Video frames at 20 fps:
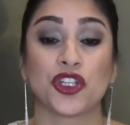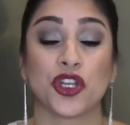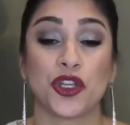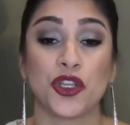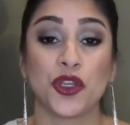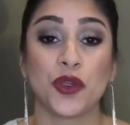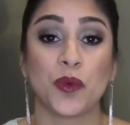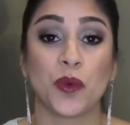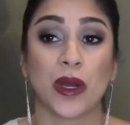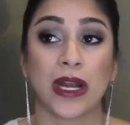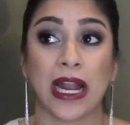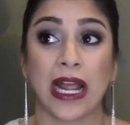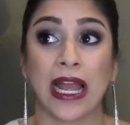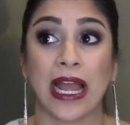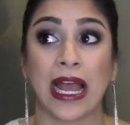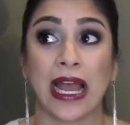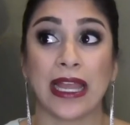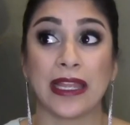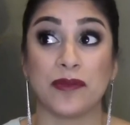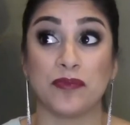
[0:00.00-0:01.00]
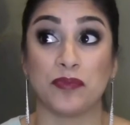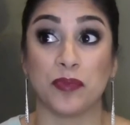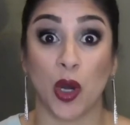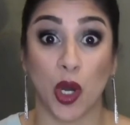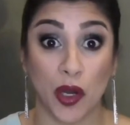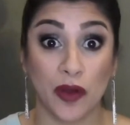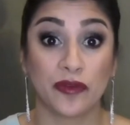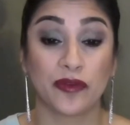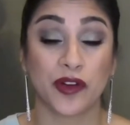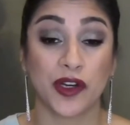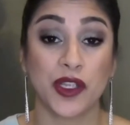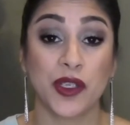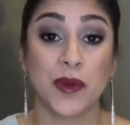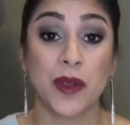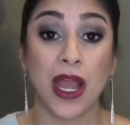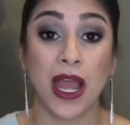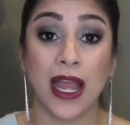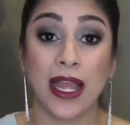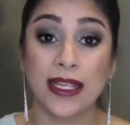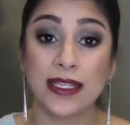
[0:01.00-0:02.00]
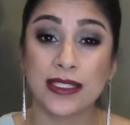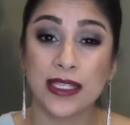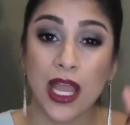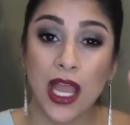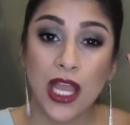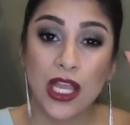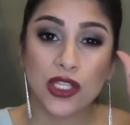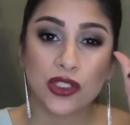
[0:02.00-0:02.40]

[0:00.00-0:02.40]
show you what I, I bought for you guys.